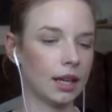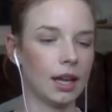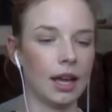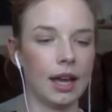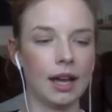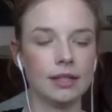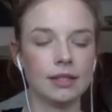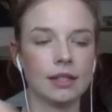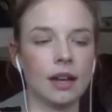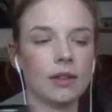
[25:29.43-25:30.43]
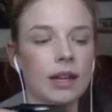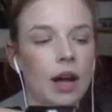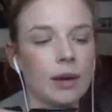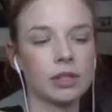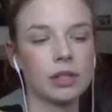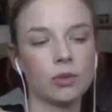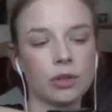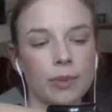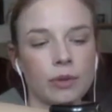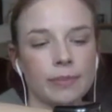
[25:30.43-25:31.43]
And like, I was going to order
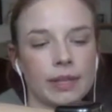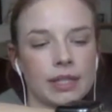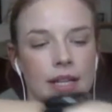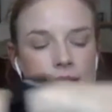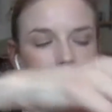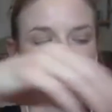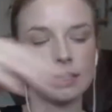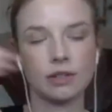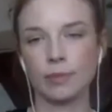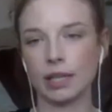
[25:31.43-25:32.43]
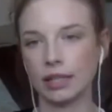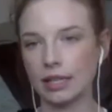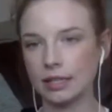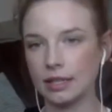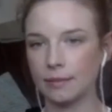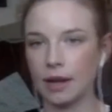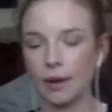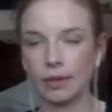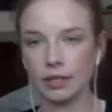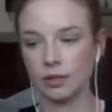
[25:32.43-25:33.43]
Postmates last night because I was being lazy and I
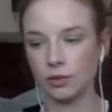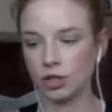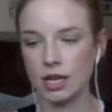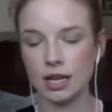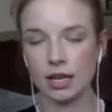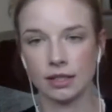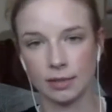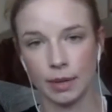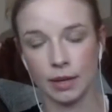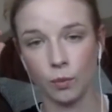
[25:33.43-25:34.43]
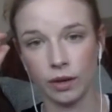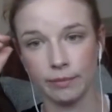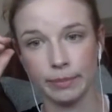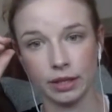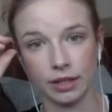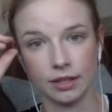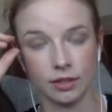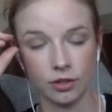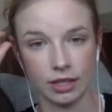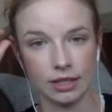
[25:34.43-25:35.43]
wanted sushi because it's been 1 billion
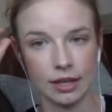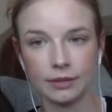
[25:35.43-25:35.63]
degrees.